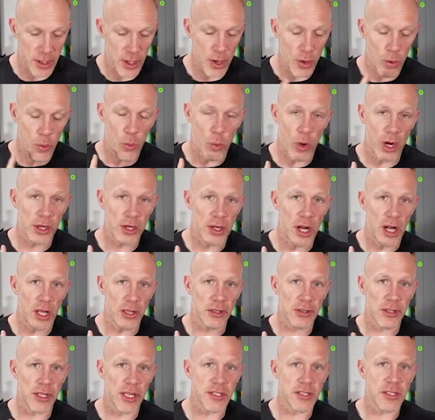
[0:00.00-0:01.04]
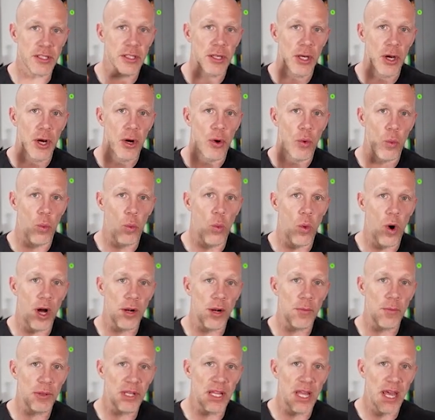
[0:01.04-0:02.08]
One colorless,
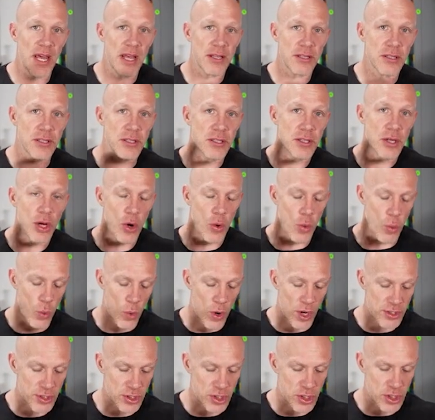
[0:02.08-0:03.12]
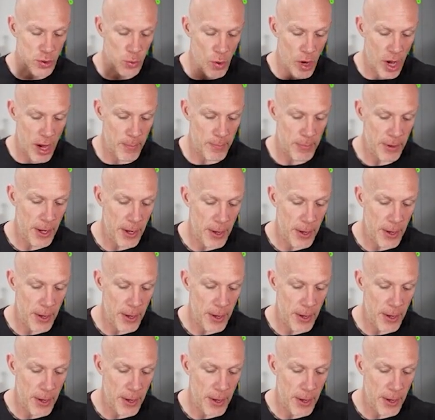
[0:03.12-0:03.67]
one plains, one swamp.